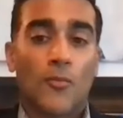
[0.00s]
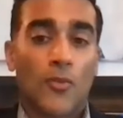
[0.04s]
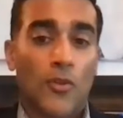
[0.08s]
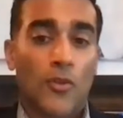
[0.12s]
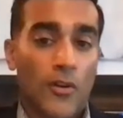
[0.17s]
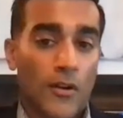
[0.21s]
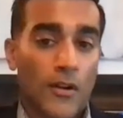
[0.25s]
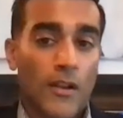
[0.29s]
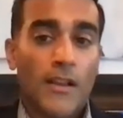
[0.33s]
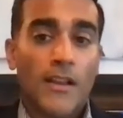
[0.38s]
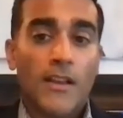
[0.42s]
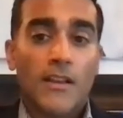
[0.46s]

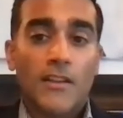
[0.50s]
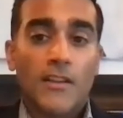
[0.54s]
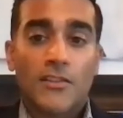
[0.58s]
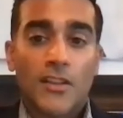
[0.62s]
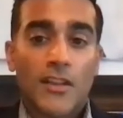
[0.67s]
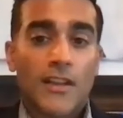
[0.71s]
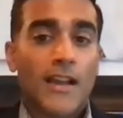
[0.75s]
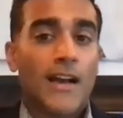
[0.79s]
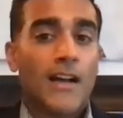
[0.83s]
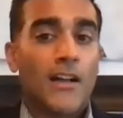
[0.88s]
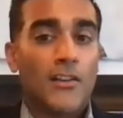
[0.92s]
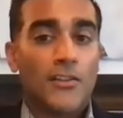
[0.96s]
where
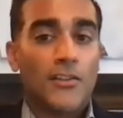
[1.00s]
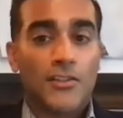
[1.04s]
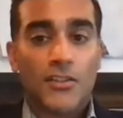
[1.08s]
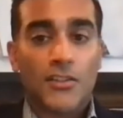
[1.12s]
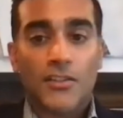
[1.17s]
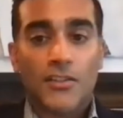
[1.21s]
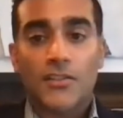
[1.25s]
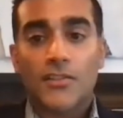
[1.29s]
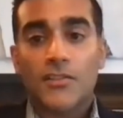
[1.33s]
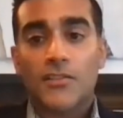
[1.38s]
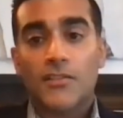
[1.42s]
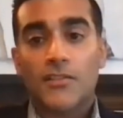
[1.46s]

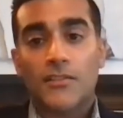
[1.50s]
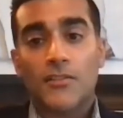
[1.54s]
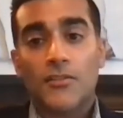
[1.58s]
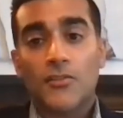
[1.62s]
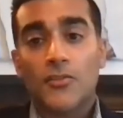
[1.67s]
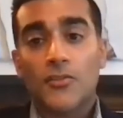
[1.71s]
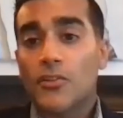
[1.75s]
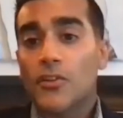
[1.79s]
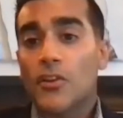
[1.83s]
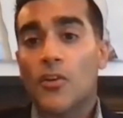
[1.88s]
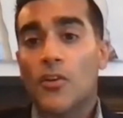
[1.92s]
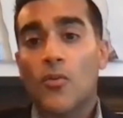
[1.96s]
psychologists
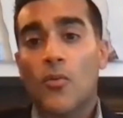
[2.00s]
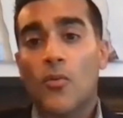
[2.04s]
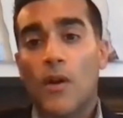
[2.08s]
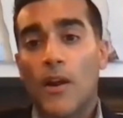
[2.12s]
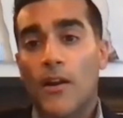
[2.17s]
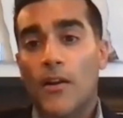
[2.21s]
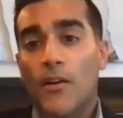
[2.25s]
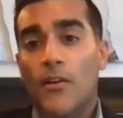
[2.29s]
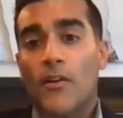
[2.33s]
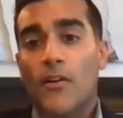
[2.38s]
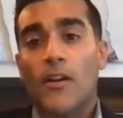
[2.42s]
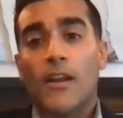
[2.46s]
usually
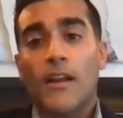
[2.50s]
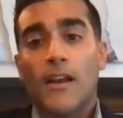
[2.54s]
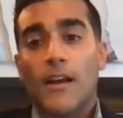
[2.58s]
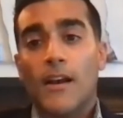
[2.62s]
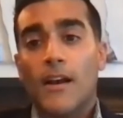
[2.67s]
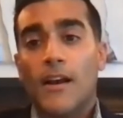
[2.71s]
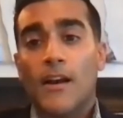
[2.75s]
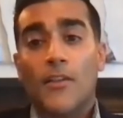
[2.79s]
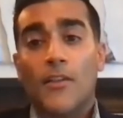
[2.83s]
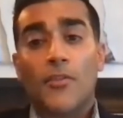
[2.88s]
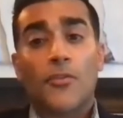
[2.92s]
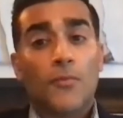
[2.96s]
acquire uh,